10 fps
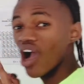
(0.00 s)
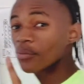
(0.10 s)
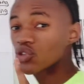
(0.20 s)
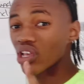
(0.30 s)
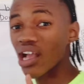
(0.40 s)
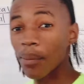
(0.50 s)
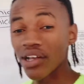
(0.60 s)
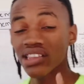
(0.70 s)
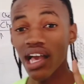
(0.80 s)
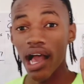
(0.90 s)
I'm talking
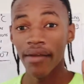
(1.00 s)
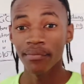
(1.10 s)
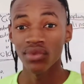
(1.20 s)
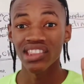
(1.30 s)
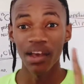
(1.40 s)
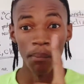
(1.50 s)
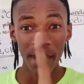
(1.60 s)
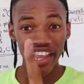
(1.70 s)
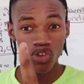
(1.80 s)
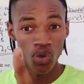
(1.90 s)
about the
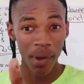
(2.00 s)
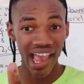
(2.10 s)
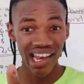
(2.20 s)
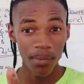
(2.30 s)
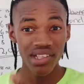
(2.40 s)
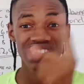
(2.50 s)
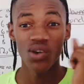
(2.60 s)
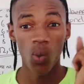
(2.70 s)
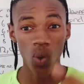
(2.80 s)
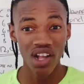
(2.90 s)
main group elements, the
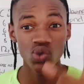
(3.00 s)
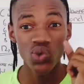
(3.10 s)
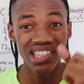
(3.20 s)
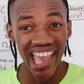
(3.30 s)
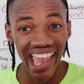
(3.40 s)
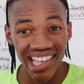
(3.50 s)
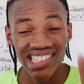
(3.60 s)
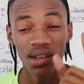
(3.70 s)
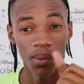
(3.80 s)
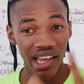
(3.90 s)
ones with A's,
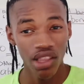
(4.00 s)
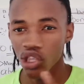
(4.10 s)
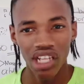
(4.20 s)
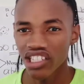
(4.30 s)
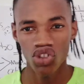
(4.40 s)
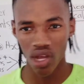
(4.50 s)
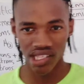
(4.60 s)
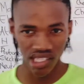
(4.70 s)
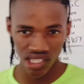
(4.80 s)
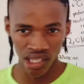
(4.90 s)
the main, not the
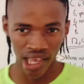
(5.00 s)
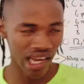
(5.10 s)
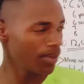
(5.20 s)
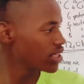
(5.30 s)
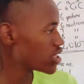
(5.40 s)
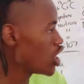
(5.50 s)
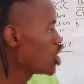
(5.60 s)
transitional elements,